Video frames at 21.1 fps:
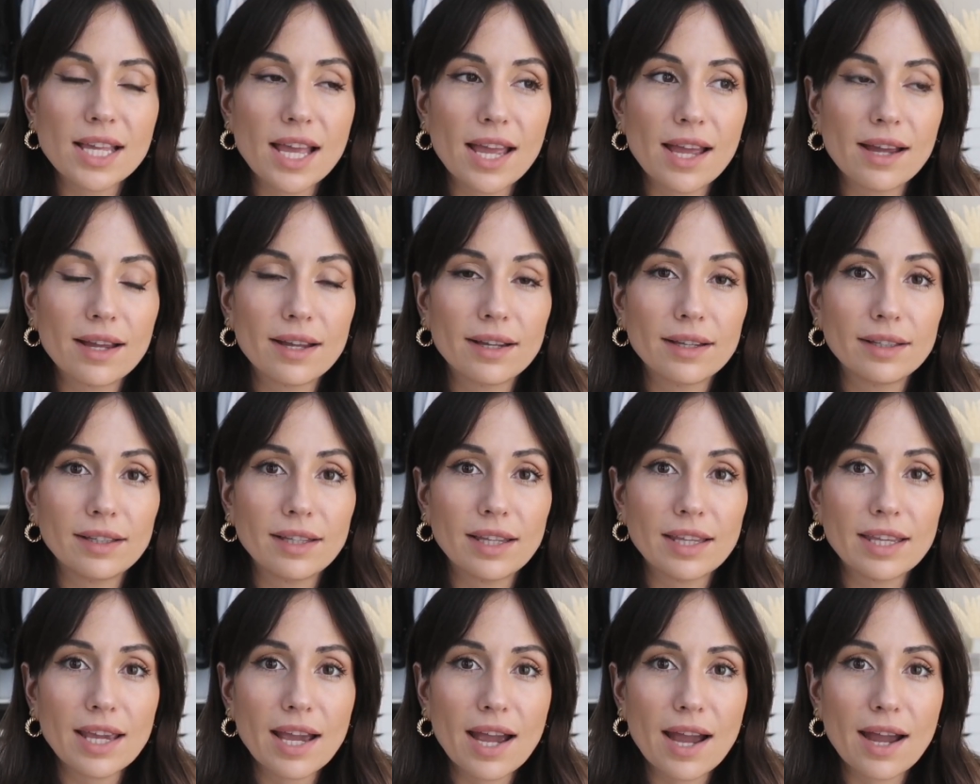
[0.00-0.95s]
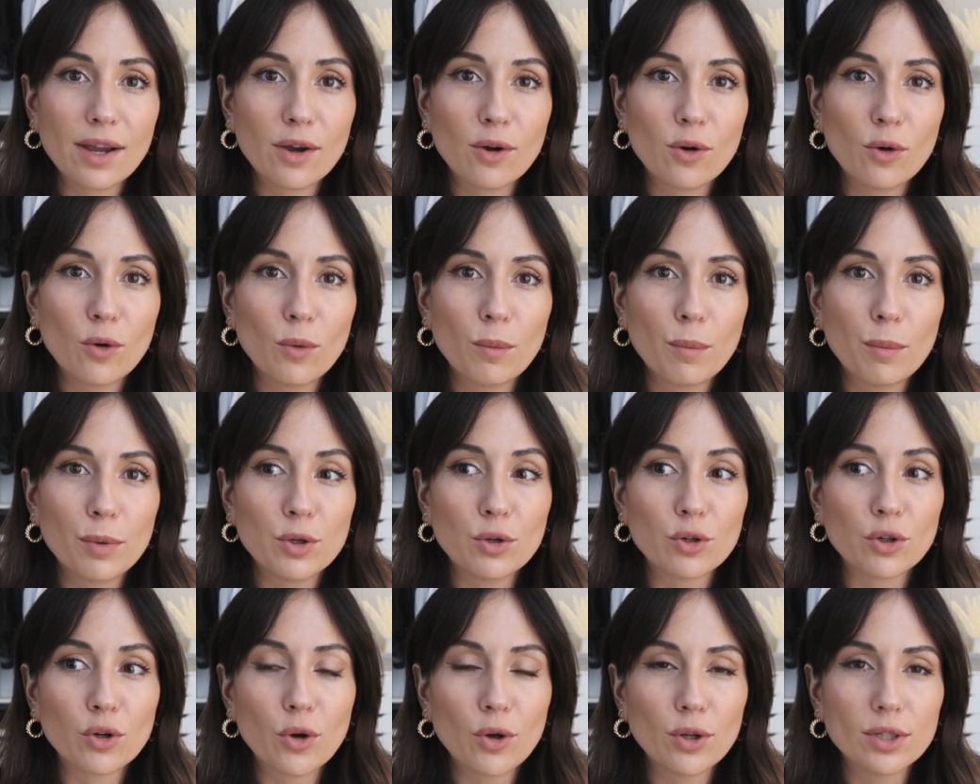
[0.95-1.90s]
And yeah, I hope
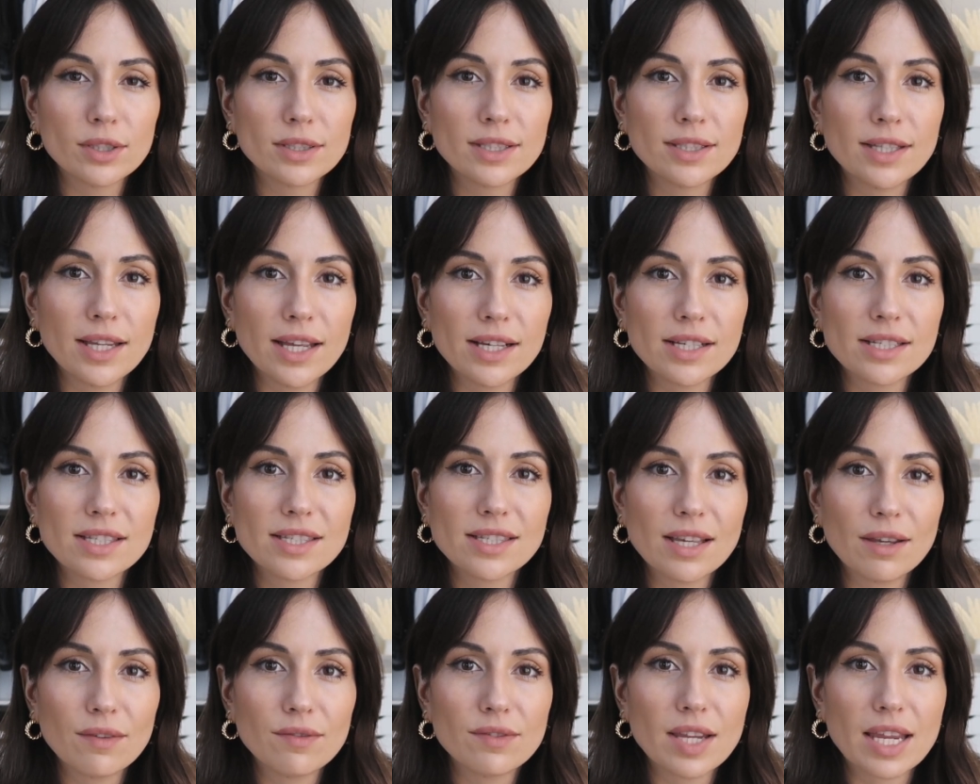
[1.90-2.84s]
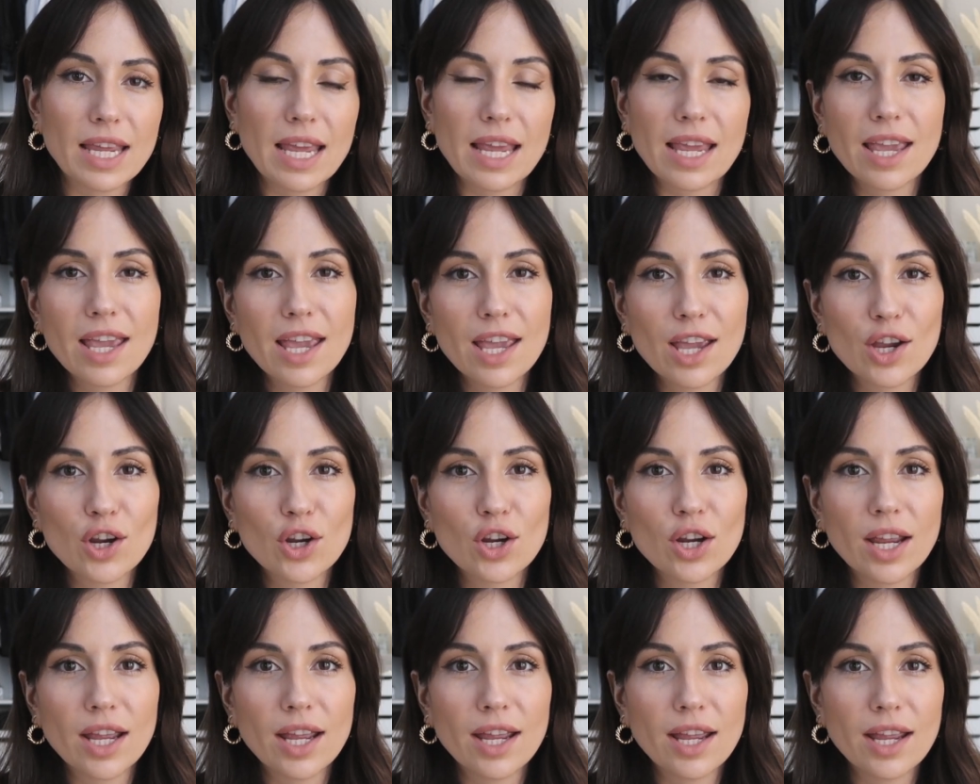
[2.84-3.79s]
you're all staying safe, taking
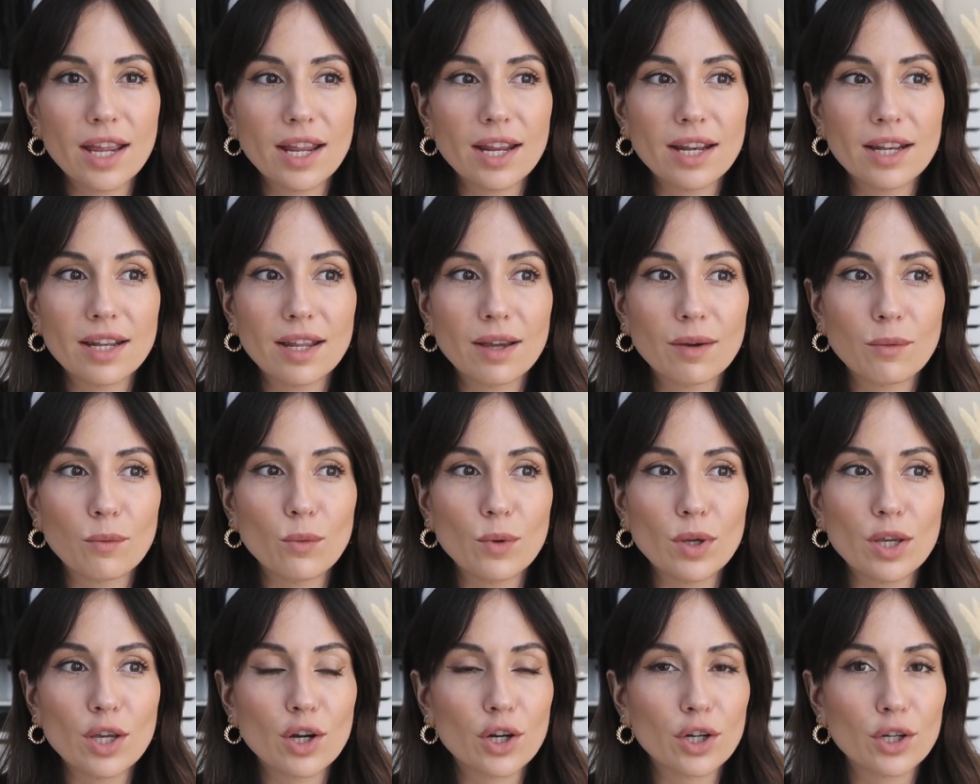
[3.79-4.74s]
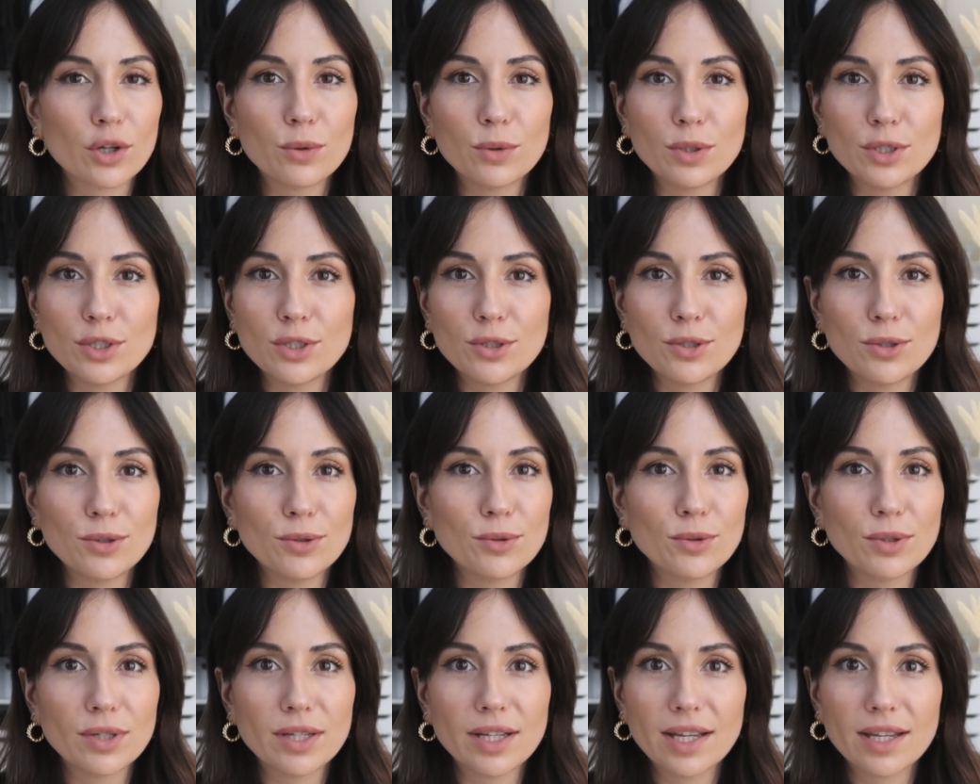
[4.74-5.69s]
care, and we are going
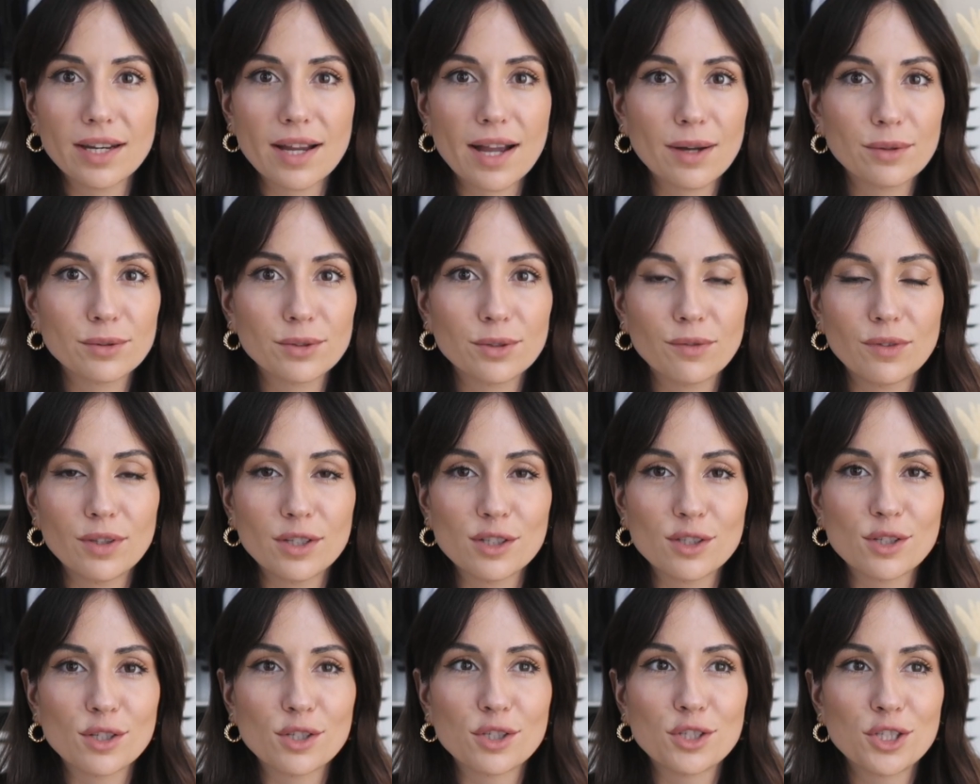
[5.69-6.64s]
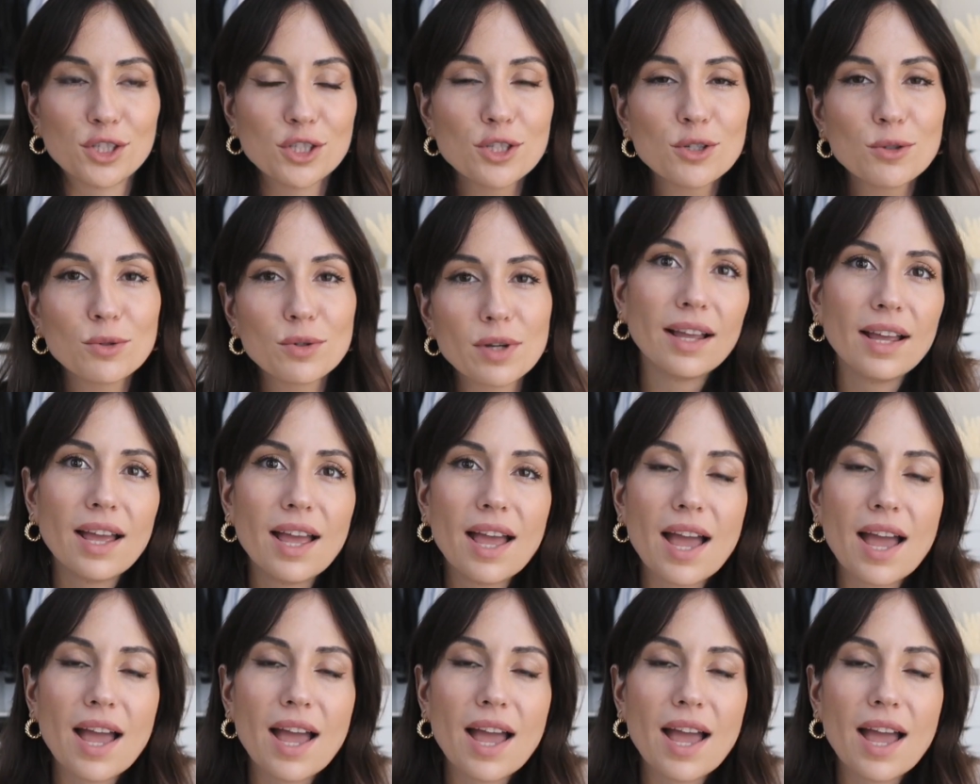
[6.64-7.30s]
to get out of this soon.